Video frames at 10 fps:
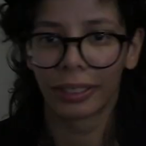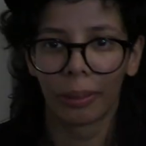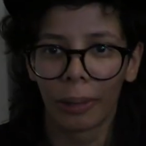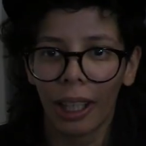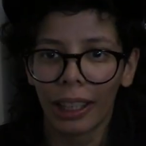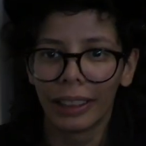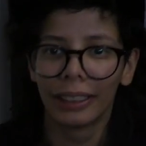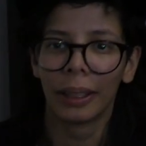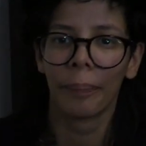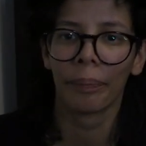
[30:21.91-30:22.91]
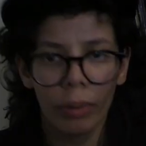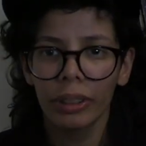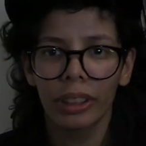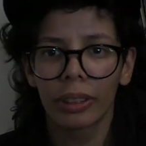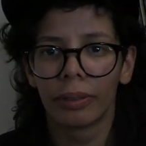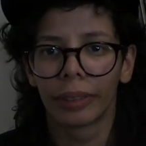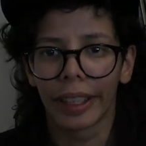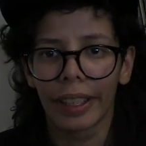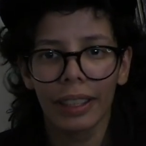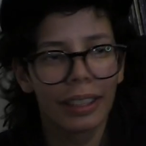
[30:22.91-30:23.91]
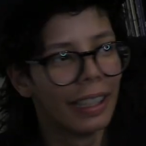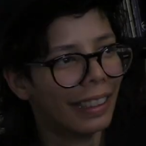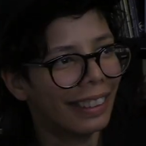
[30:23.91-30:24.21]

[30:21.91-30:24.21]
Why? What was the rating?